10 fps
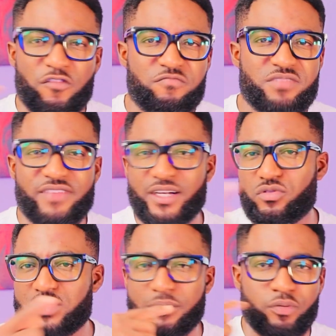of
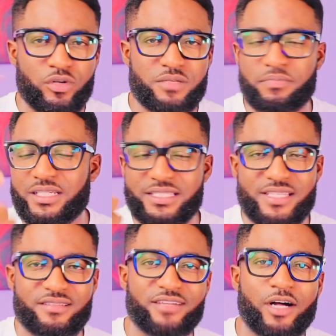miracles and
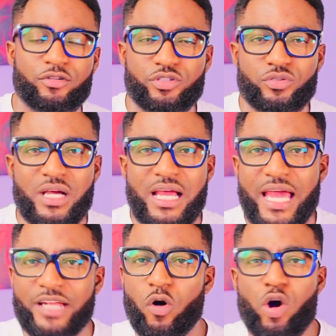possibilities around you.
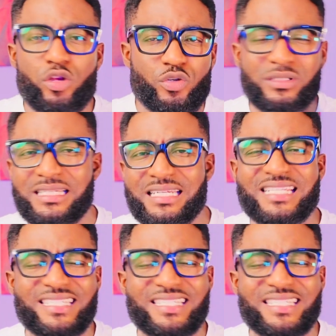And all you need